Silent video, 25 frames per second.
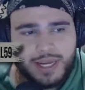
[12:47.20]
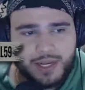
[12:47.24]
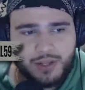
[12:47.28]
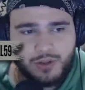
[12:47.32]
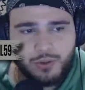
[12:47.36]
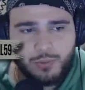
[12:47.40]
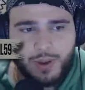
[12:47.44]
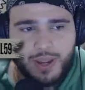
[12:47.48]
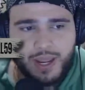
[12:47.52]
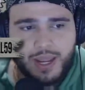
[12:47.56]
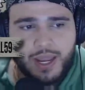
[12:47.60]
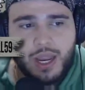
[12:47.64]

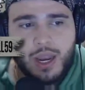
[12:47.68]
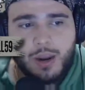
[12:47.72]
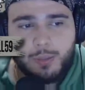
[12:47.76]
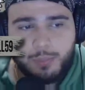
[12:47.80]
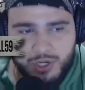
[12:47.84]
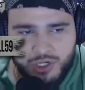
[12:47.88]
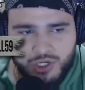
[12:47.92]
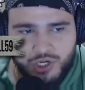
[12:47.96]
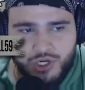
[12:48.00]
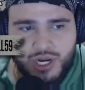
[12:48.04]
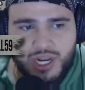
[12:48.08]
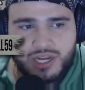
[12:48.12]
either way,
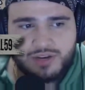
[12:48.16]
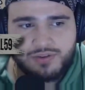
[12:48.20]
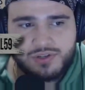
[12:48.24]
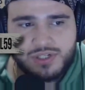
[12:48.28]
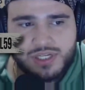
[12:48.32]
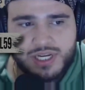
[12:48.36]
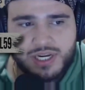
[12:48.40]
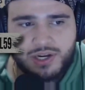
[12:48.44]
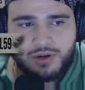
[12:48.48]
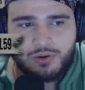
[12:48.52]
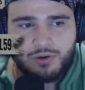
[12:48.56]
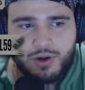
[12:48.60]
appreciate you guys for
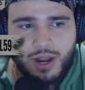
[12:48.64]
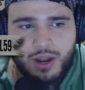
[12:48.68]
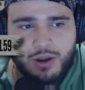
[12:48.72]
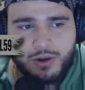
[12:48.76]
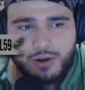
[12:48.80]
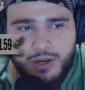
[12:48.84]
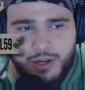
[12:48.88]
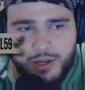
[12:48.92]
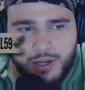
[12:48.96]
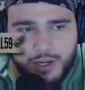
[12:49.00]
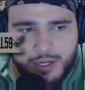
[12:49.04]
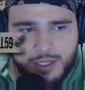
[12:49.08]
sticking
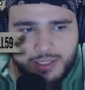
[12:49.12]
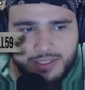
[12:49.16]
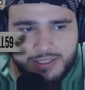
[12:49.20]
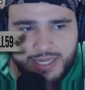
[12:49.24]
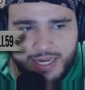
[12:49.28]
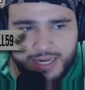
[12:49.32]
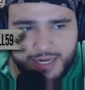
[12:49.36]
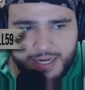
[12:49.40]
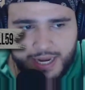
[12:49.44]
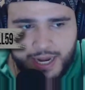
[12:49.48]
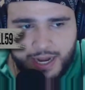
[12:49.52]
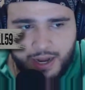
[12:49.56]
around.
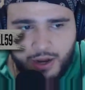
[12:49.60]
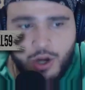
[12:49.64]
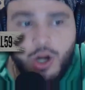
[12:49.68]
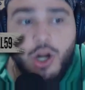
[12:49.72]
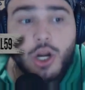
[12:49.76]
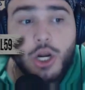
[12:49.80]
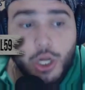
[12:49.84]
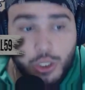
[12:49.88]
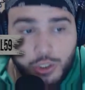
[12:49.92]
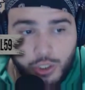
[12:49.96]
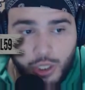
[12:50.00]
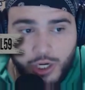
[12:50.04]
Take care.
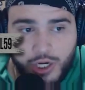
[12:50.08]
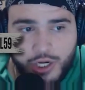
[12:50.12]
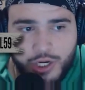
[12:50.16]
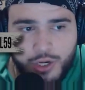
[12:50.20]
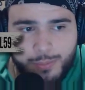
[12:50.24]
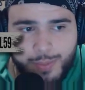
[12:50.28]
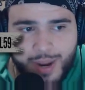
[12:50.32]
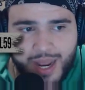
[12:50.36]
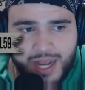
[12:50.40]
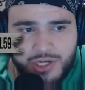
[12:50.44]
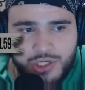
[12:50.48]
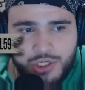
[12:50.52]
Good luck in
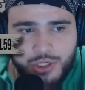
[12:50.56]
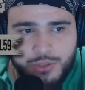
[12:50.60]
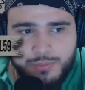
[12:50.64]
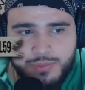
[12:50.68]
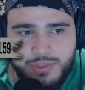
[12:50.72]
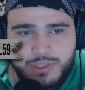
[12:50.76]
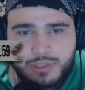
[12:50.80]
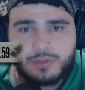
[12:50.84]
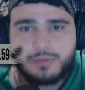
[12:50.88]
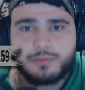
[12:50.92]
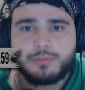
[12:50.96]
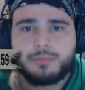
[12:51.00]
your
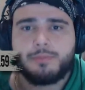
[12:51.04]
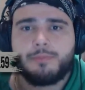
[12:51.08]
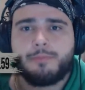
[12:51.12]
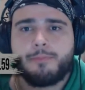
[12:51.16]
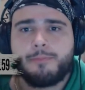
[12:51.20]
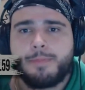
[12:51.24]
matchups.